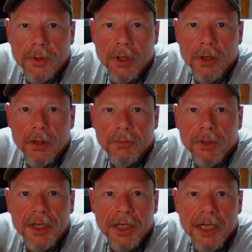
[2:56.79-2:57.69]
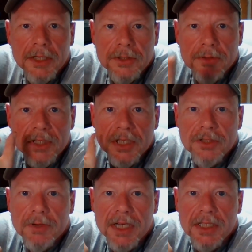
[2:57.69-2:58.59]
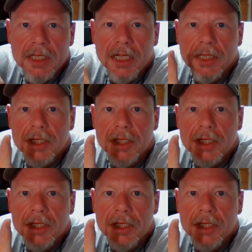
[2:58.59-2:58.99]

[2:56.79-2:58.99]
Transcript: are running into a situation like